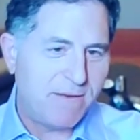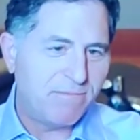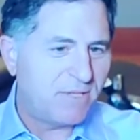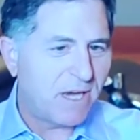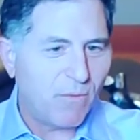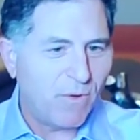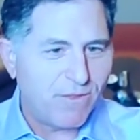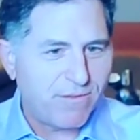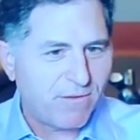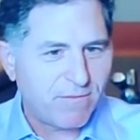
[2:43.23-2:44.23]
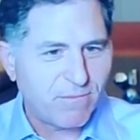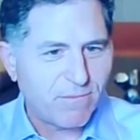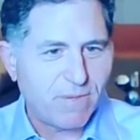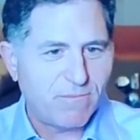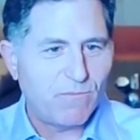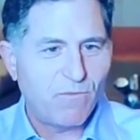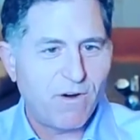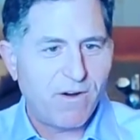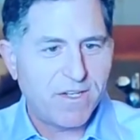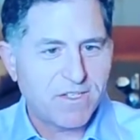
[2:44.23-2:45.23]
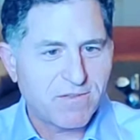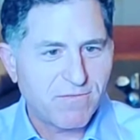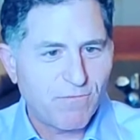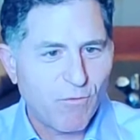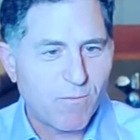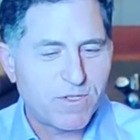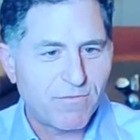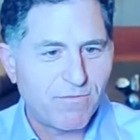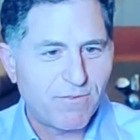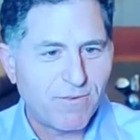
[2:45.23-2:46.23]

I mean, I dealt with various forms